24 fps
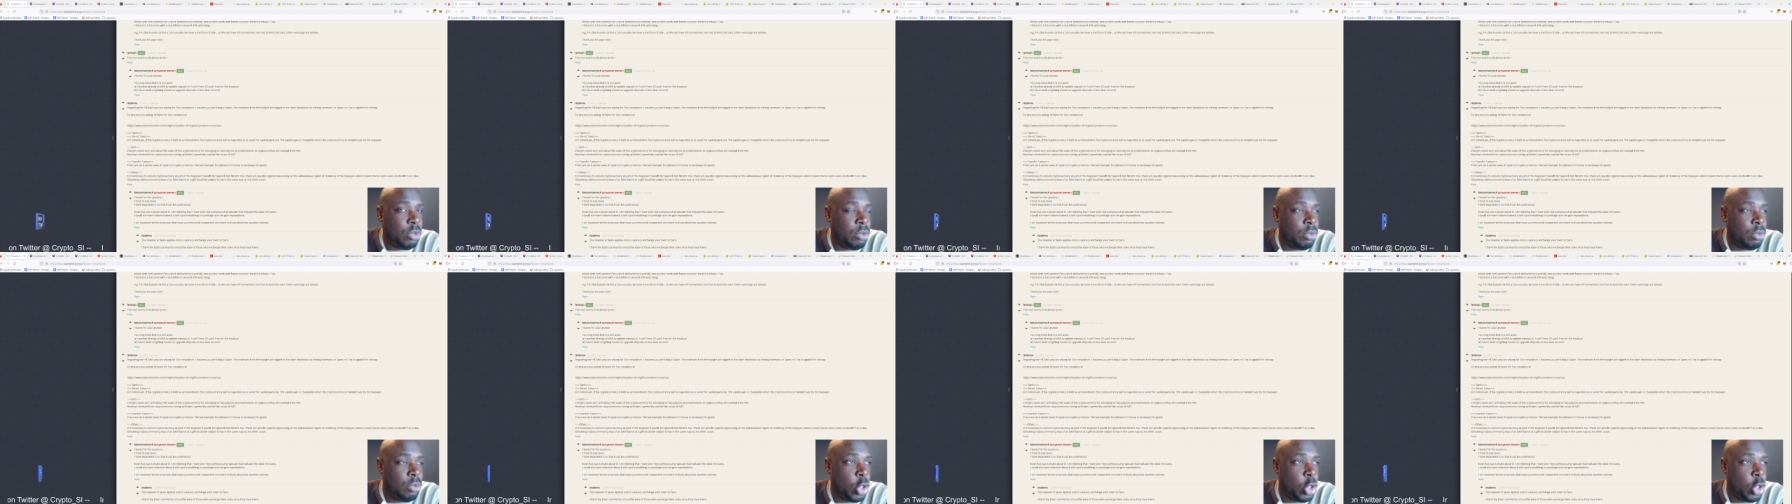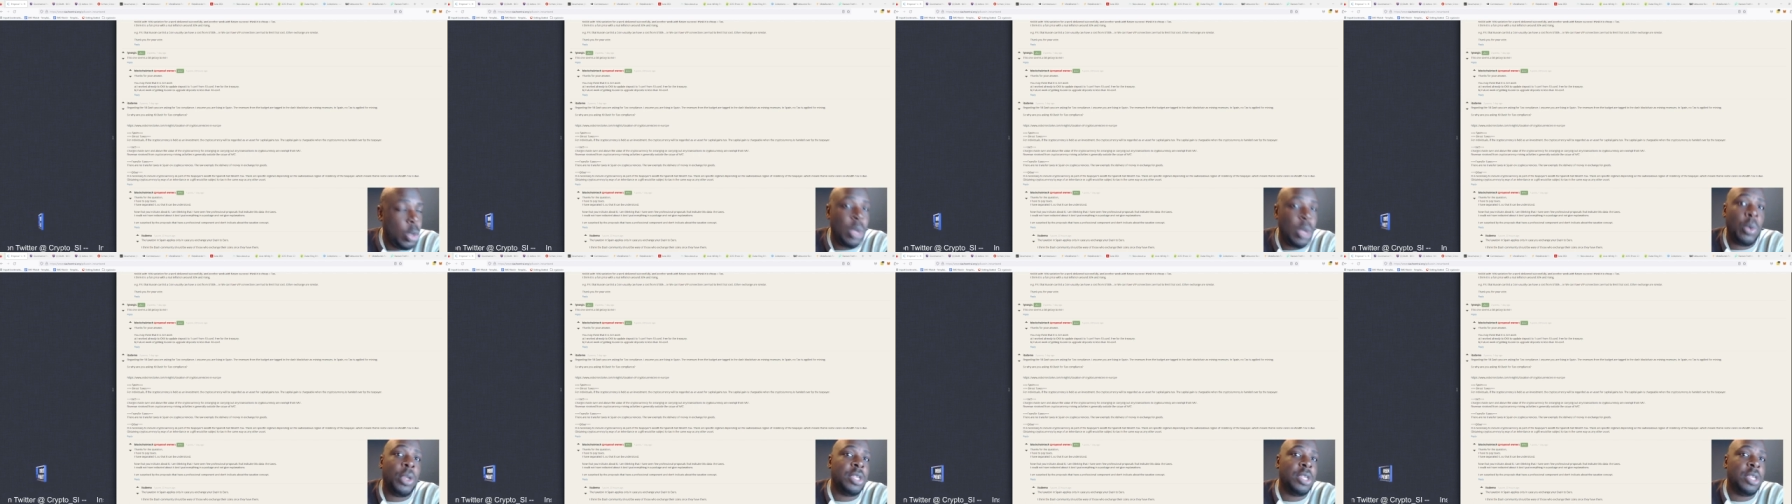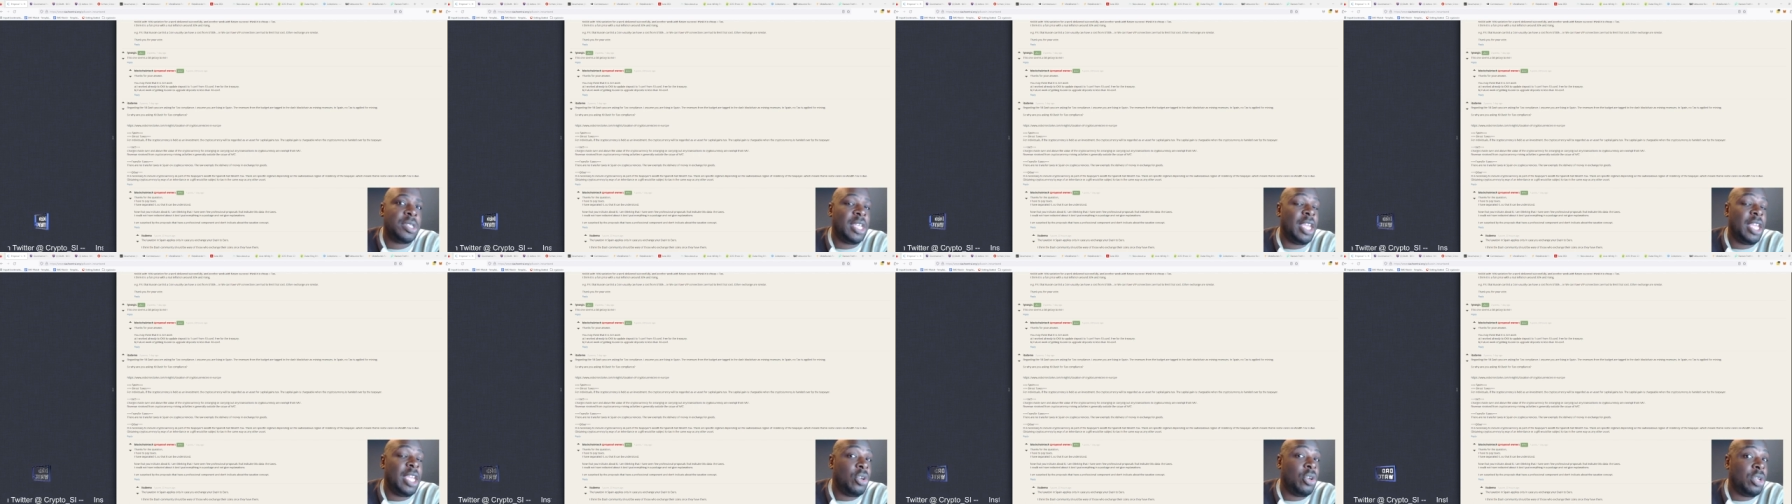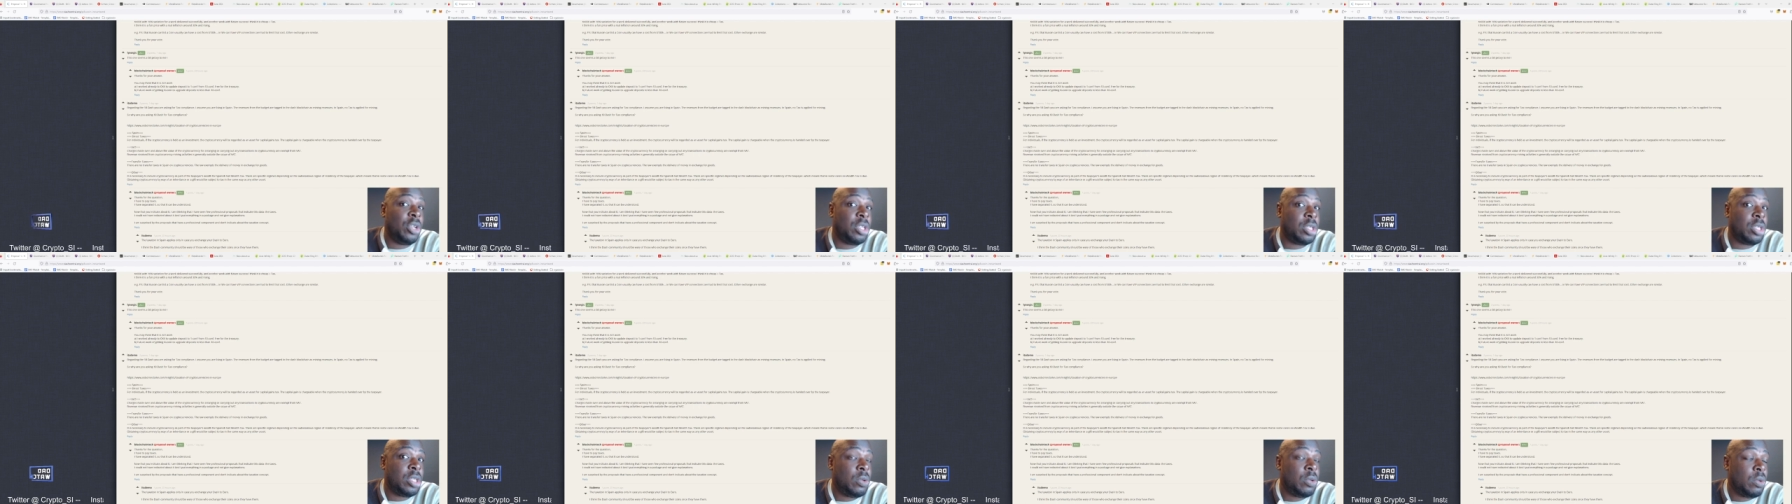doing what you're saying you're
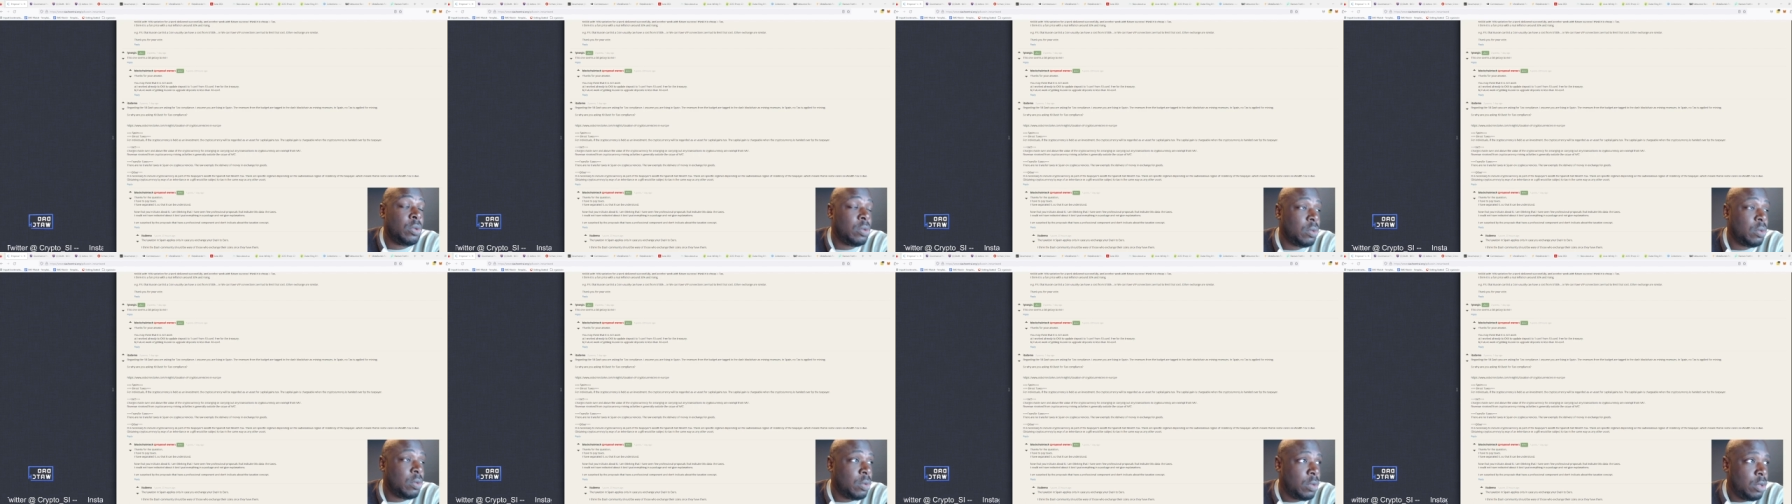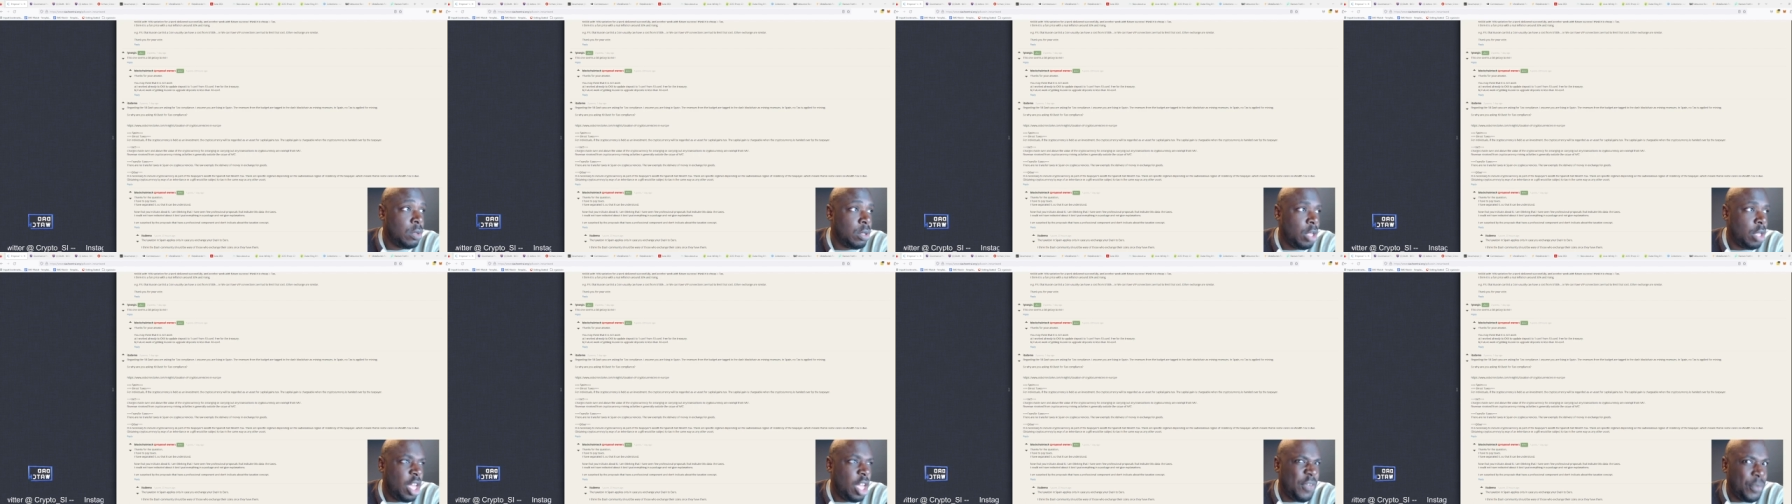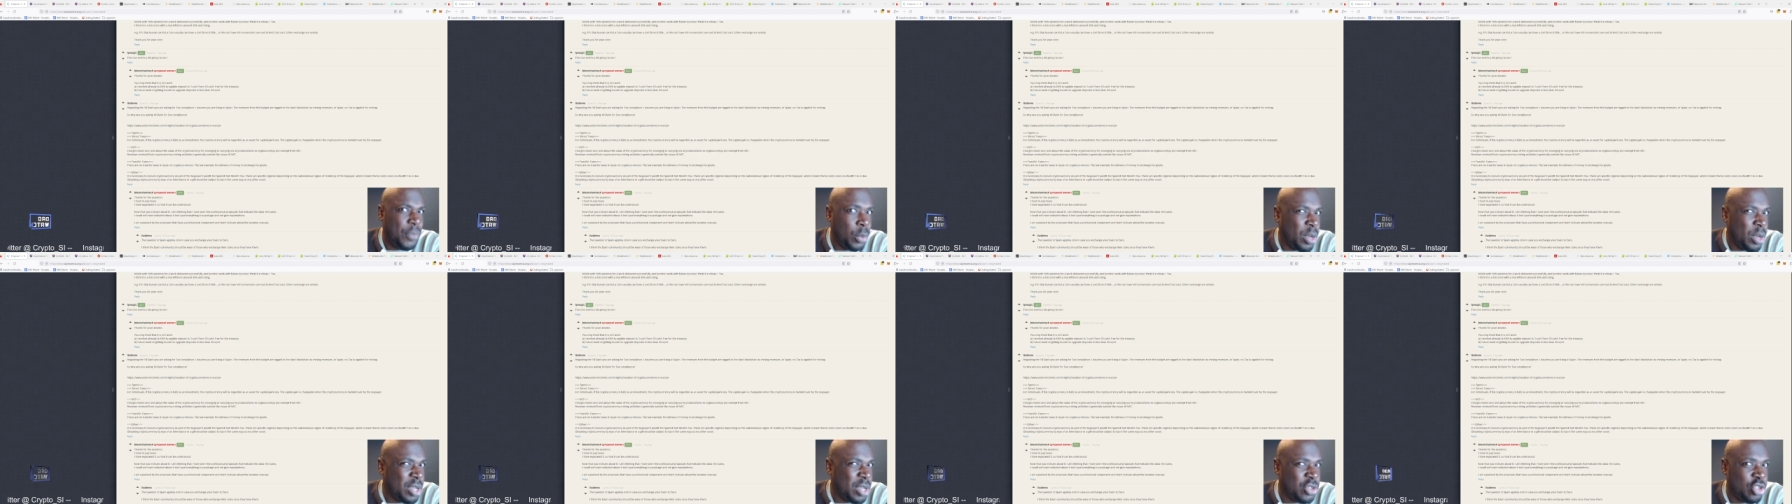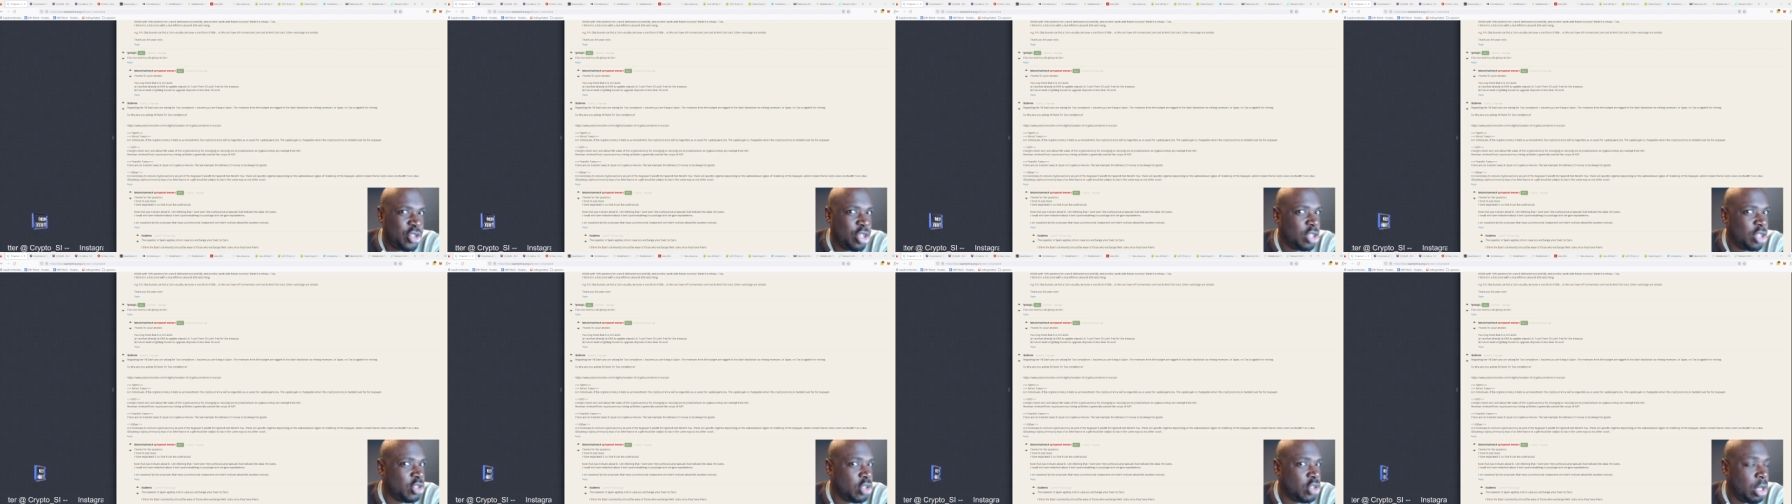going to do. Otherwise,
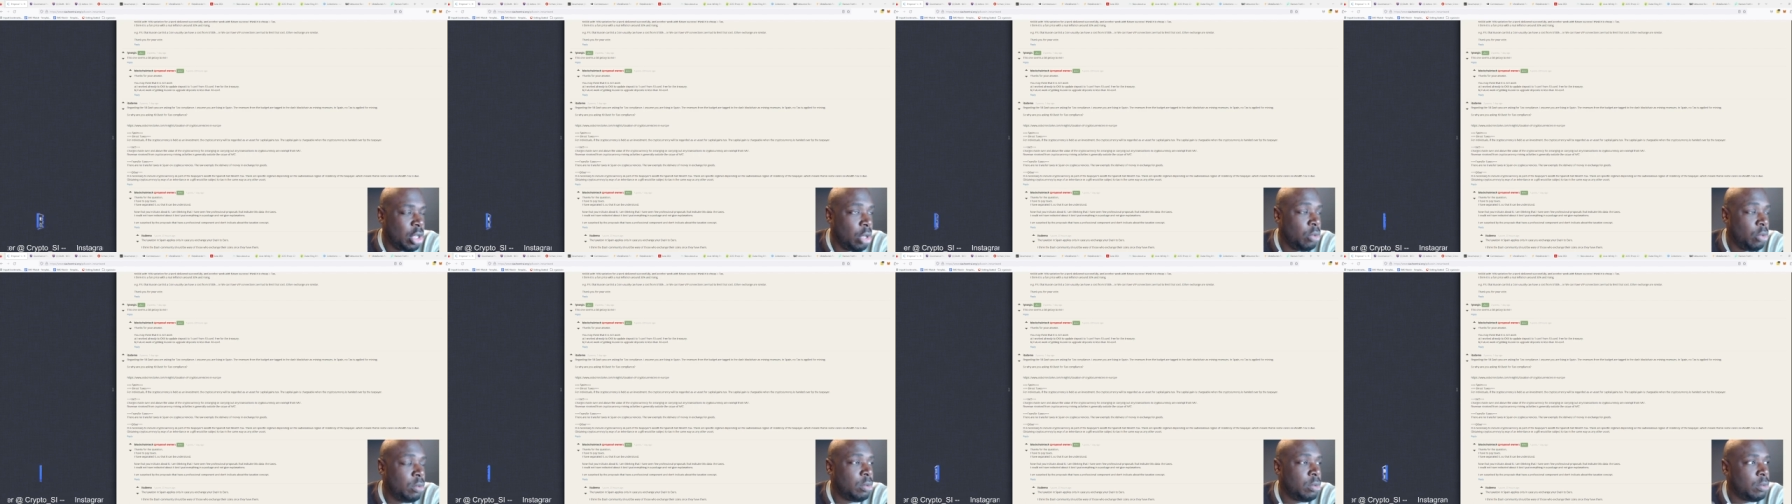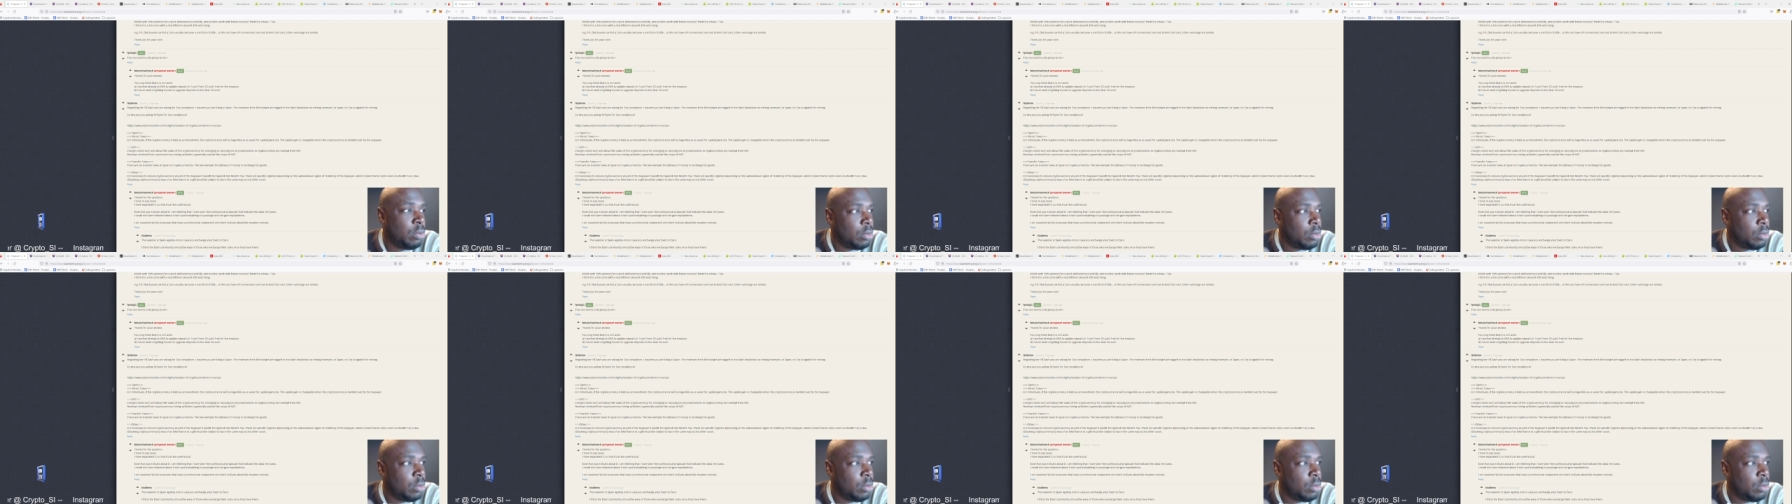charge low.